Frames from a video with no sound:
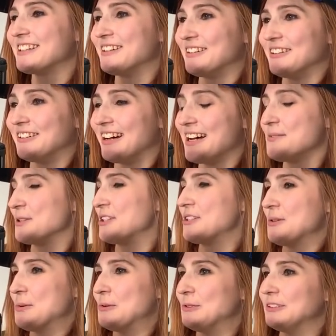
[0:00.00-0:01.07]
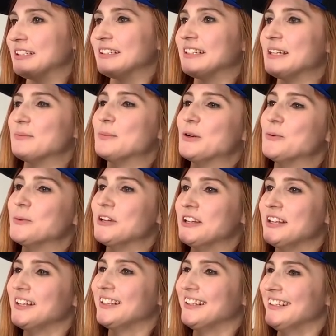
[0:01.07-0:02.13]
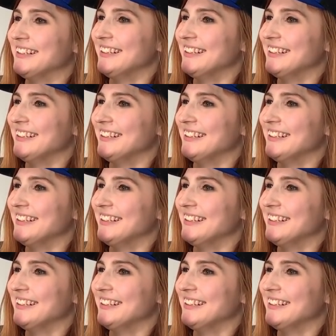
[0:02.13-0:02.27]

So I was sold at that moment.